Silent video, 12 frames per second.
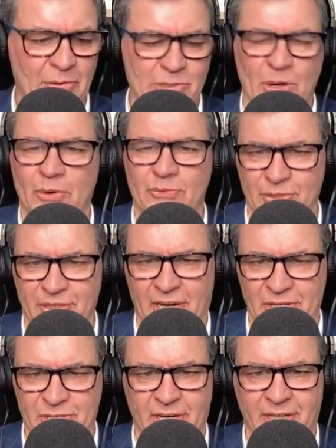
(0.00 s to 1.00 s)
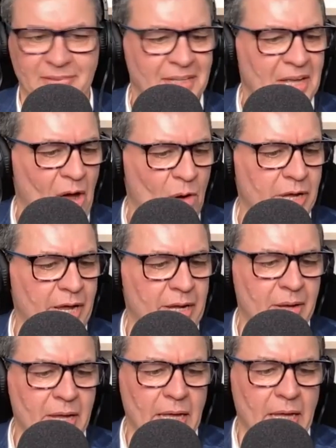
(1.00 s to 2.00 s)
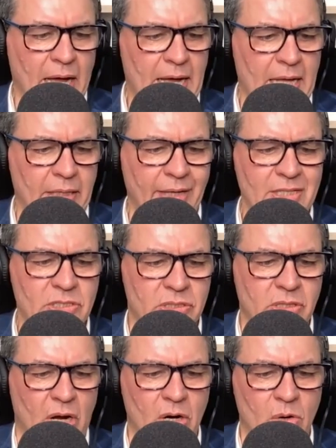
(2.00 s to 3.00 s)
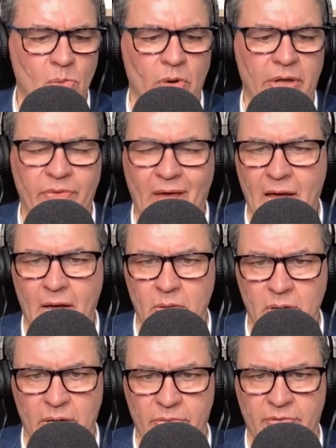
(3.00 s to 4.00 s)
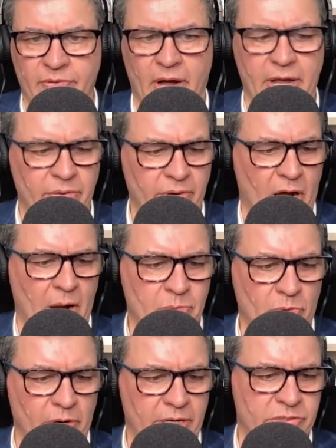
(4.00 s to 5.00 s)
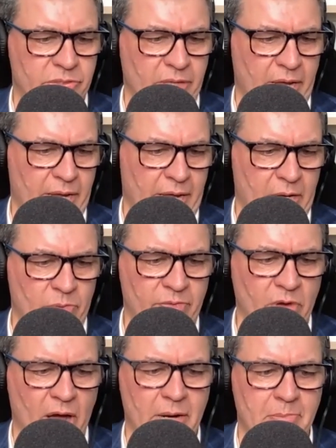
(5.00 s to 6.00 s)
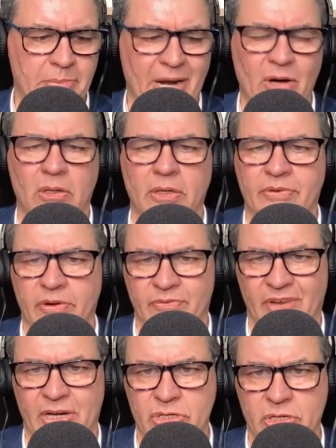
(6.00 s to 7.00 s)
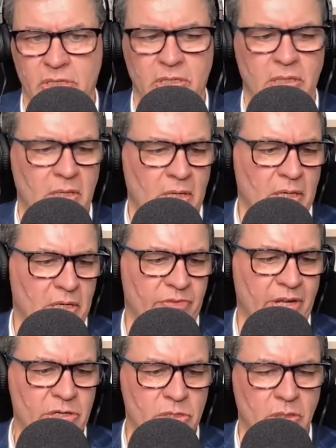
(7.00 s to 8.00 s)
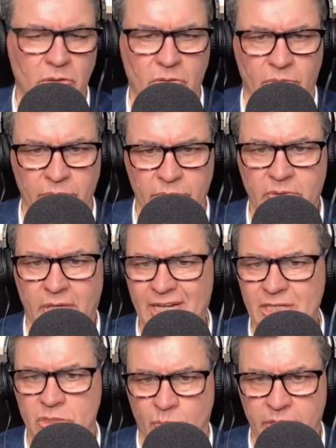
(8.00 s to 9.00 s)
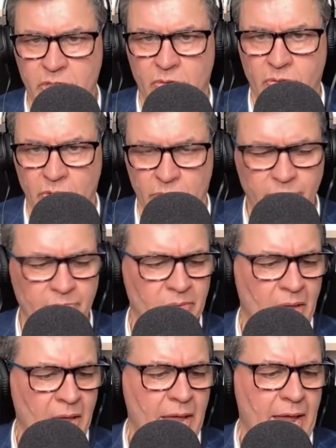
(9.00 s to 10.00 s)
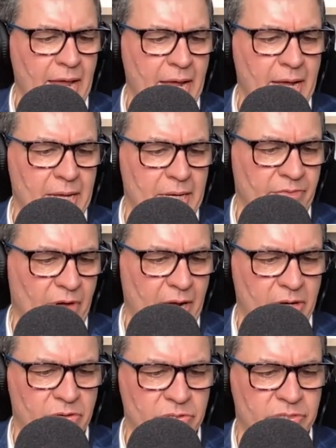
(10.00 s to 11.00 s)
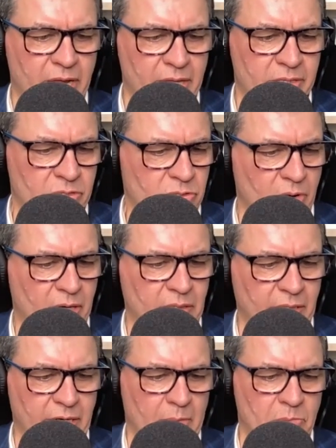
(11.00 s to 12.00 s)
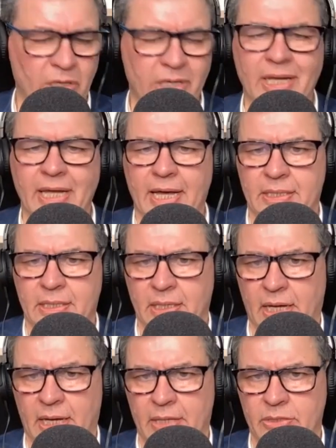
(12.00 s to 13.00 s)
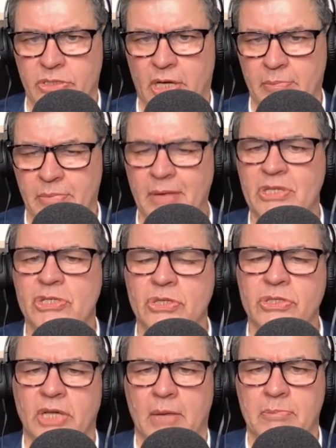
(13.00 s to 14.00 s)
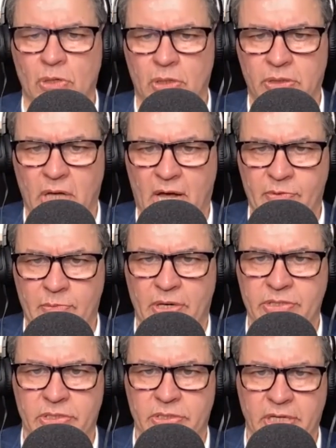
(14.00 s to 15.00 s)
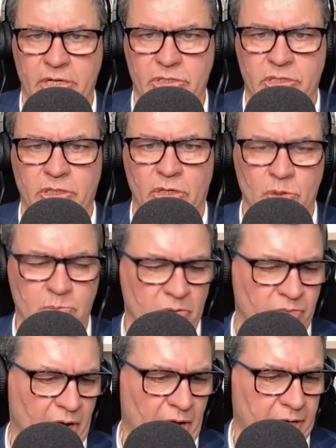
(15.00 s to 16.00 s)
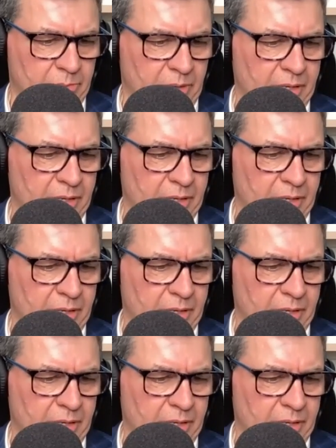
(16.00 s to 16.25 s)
I was going for the nutshell. Okay. Let's start with how a refinery operates. And we've got a barrel of conventional crude, light sweet crude. And if I understand this correctly, and I'm looking at some images that I pulled off a presentation that you provided